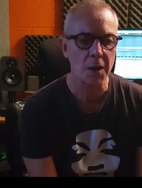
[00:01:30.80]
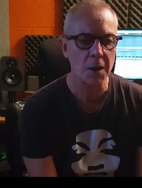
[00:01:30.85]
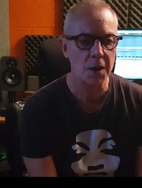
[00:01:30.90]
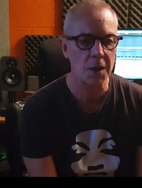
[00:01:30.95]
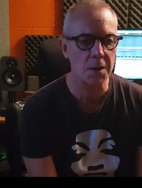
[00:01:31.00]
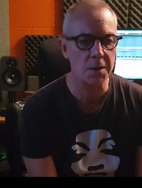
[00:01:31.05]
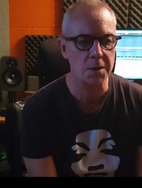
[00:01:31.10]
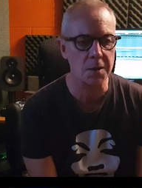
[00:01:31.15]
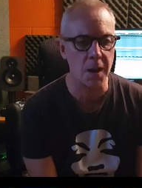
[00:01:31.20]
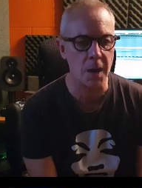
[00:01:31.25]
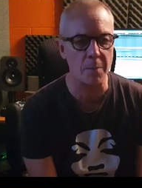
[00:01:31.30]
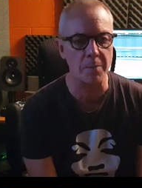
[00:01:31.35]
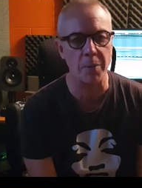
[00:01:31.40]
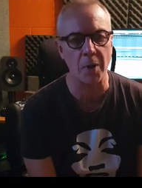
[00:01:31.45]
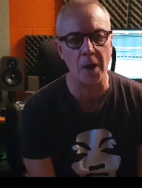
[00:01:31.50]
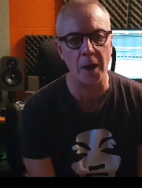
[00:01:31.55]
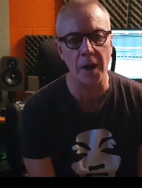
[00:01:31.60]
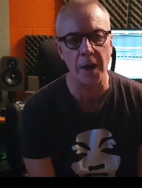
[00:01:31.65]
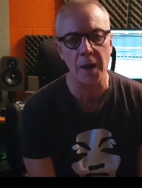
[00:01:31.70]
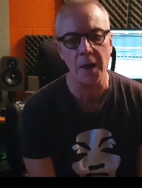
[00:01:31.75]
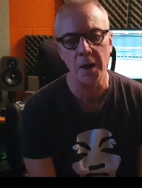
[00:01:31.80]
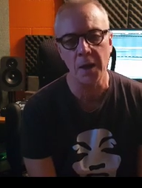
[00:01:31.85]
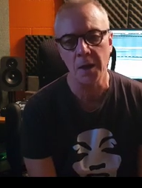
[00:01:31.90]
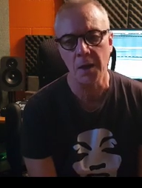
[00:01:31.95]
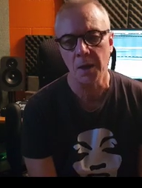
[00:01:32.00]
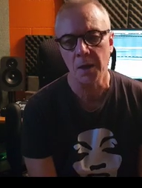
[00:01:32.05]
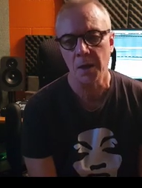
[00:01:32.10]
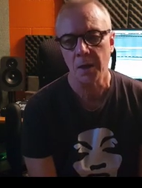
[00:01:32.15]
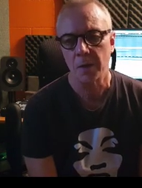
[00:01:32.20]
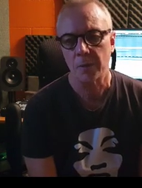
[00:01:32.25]
is that by
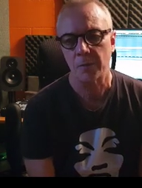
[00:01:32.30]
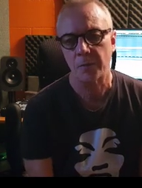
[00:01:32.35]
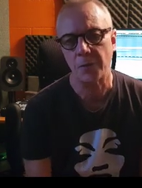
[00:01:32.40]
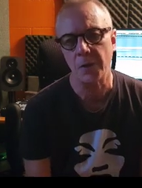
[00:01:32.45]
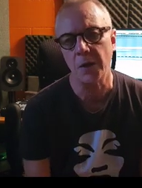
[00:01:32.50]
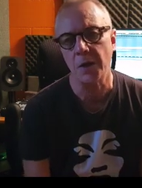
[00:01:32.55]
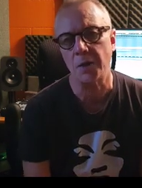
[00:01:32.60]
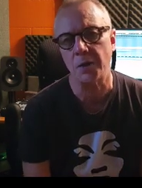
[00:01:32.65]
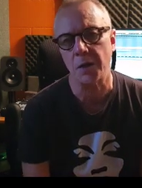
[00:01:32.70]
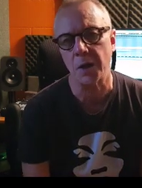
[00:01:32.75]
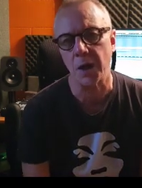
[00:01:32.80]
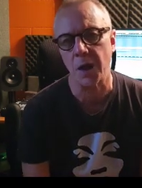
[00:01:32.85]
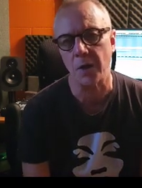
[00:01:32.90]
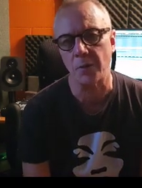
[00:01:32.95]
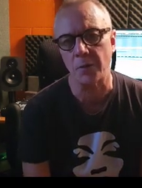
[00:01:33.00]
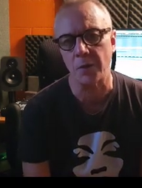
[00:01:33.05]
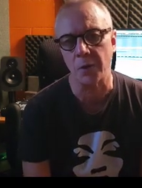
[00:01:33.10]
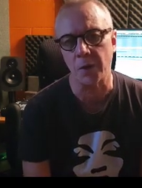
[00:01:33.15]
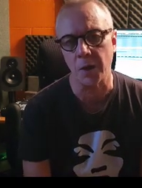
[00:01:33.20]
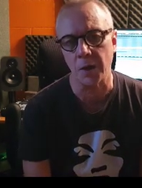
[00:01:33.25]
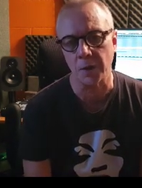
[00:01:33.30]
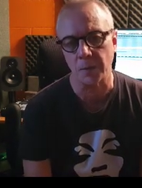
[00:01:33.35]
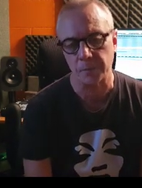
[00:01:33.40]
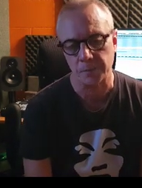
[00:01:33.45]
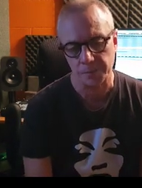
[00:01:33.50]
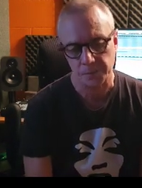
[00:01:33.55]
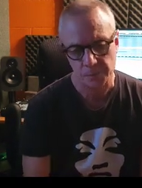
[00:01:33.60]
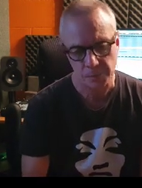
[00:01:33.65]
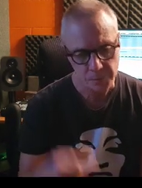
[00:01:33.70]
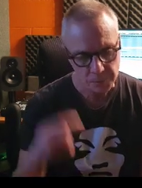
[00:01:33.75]
finishing everything,
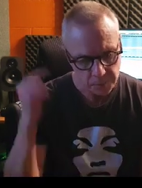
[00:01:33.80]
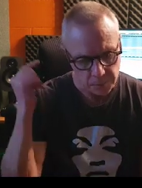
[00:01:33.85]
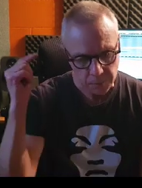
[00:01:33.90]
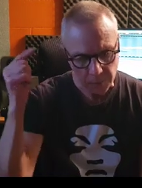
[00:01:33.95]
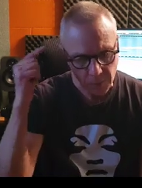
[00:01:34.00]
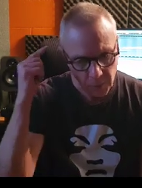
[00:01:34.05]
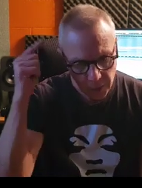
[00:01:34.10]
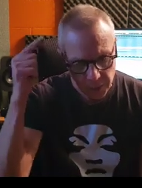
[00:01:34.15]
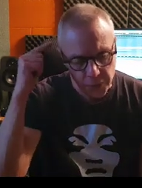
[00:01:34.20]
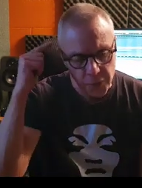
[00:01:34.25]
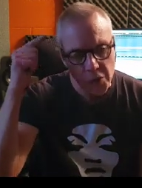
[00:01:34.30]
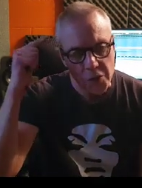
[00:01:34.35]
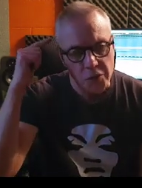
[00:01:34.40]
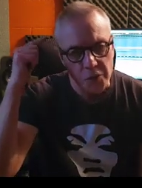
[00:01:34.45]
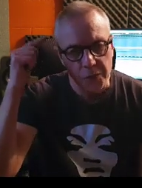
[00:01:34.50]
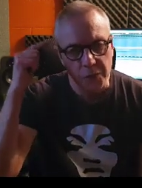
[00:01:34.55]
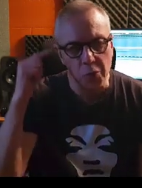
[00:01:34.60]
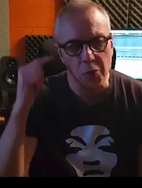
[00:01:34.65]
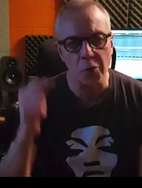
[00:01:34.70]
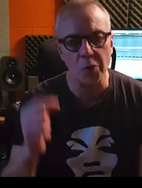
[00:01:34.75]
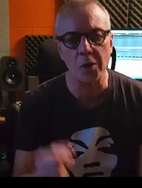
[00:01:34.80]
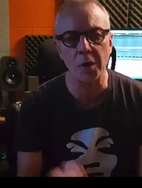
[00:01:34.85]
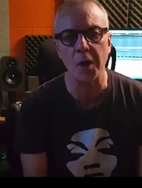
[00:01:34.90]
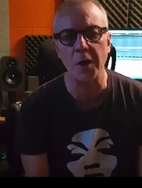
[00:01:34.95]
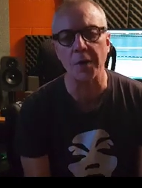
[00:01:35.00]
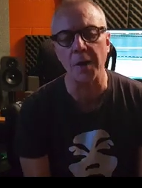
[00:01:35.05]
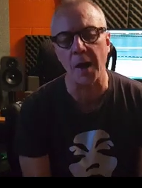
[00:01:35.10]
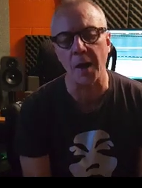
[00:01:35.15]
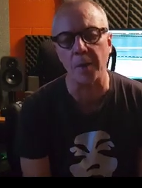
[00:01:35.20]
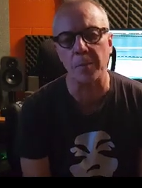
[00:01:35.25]
first of all, you get
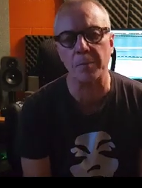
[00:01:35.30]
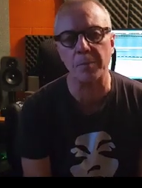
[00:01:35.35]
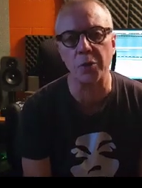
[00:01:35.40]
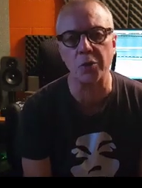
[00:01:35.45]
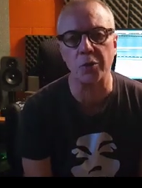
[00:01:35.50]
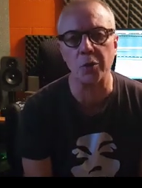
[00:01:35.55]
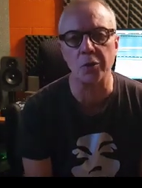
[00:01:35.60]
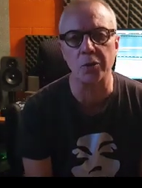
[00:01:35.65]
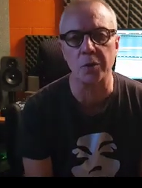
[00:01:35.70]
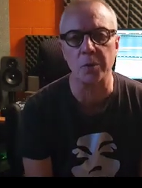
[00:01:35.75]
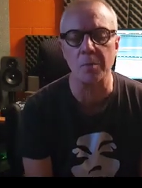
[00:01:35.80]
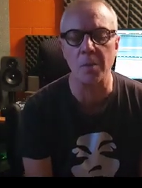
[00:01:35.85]
that producer